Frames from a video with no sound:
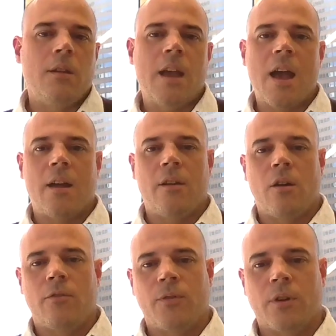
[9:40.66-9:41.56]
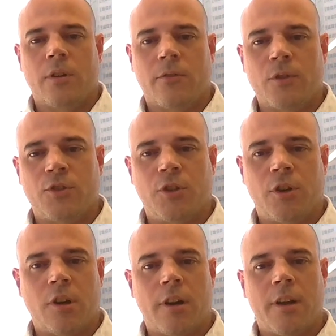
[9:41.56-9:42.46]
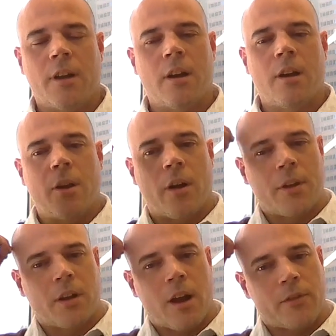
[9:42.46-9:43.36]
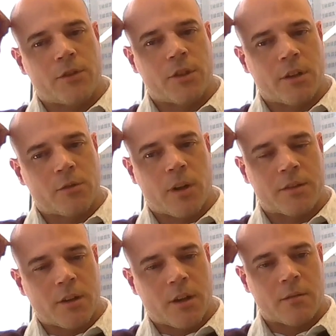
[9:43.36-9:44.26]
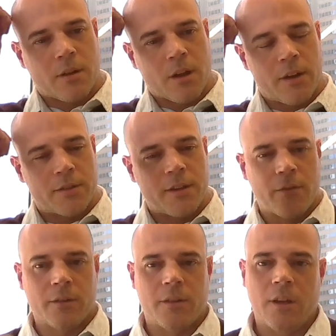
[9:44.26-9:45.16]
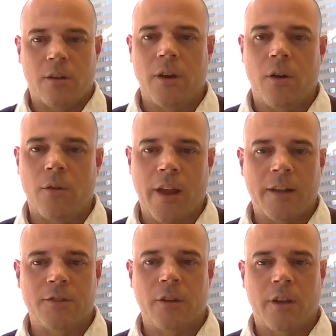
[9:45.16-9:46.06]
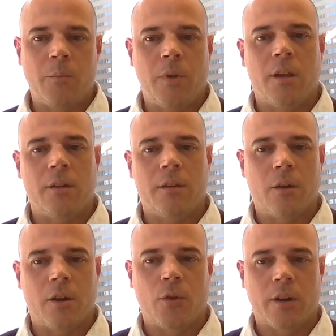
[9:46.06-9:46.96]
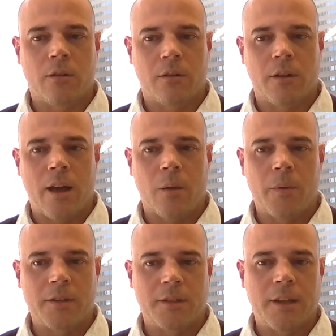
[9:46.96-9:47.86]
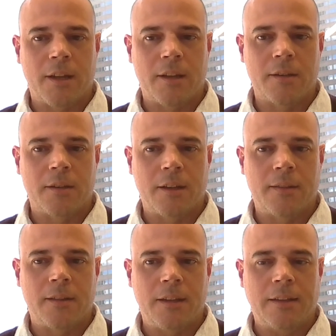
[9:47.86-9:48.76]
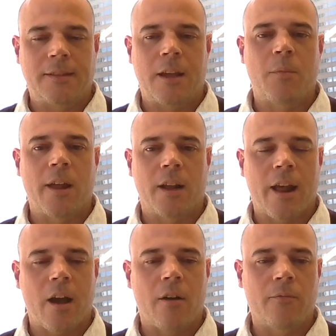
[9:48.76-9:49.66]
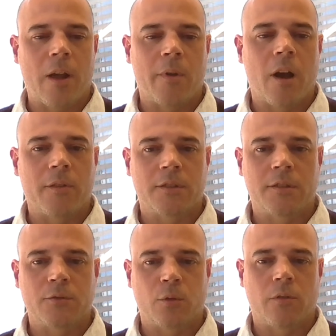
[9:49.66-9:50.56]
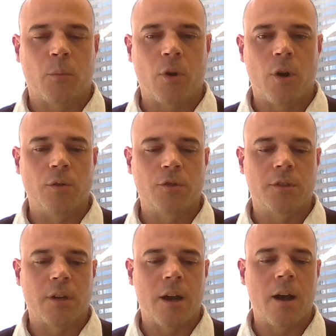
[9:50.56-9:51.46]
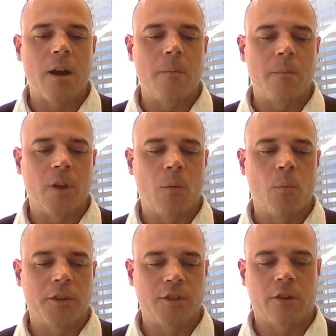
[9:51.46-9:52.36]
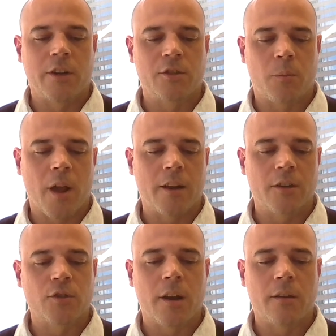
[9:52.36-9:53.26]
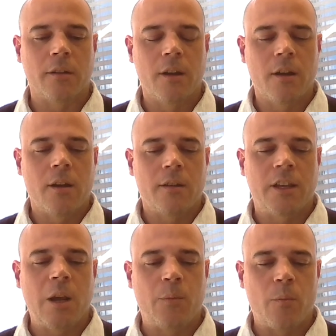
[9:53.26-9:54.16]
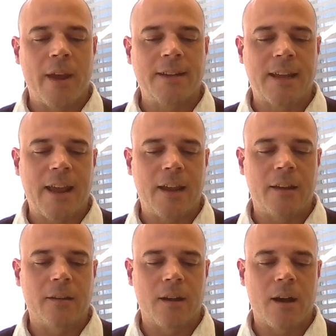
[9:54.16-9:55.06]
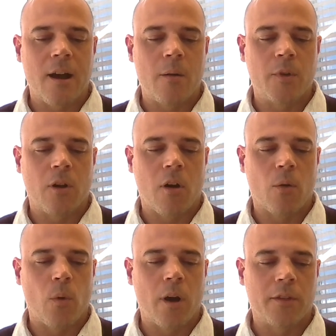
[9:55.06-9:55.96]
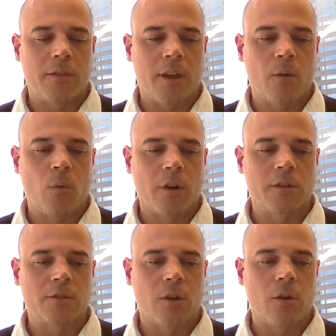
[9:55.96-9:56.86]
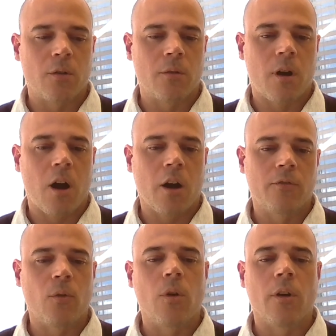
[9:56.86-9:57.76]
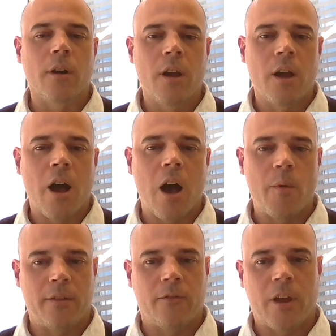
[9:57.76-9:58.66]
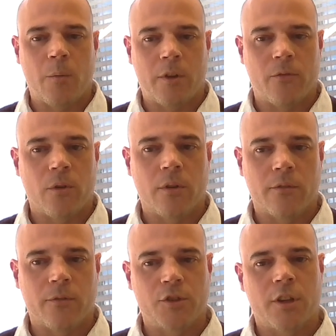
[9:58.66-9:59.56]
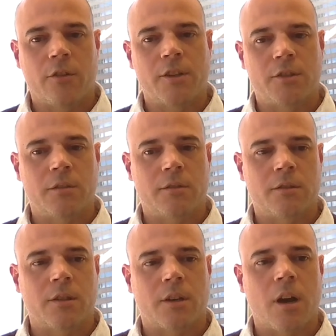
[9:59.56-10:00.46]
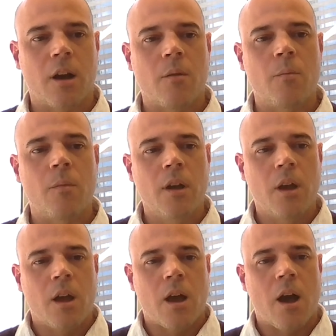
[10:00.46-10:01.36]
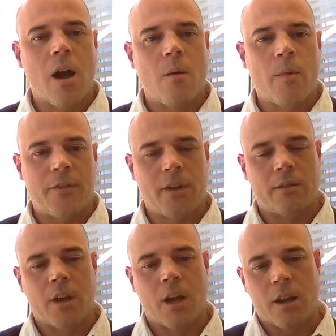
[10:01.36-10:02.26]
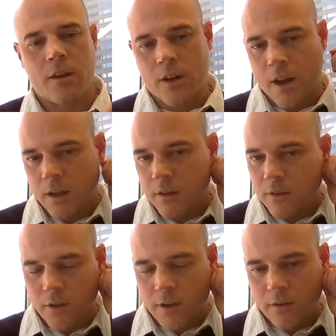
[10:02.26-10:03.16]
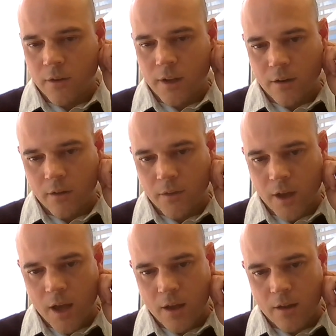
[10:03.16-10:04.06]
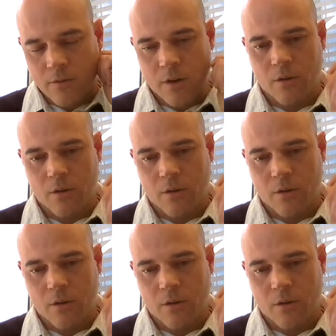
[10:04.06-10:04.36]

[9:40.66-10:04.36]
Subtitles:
Yeah, no, for sure. And, I think life insurance, while it's never the only answer, it can be, a critical element in the estate planning and how family offices sort of approach, multi-generational planning, trying to keep and maintain, all the wealth that they worked so hard for, in the family for generations to come. I think that, and you hit it on the head,